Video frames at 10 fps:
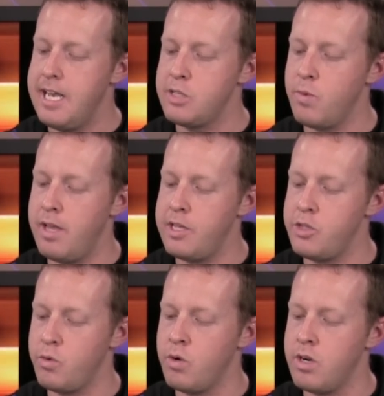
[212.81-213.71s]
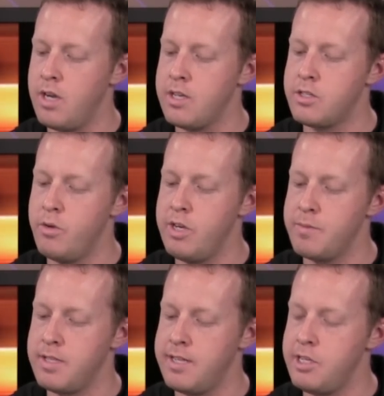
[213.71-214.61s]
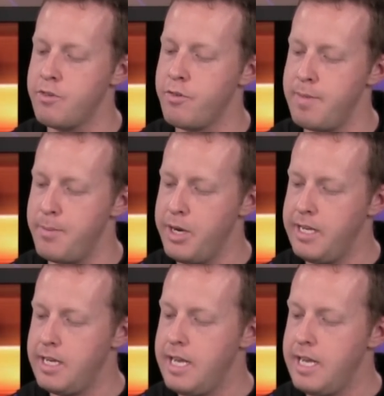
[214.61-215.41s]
as well as your uh, SO DIMM slots here for memory.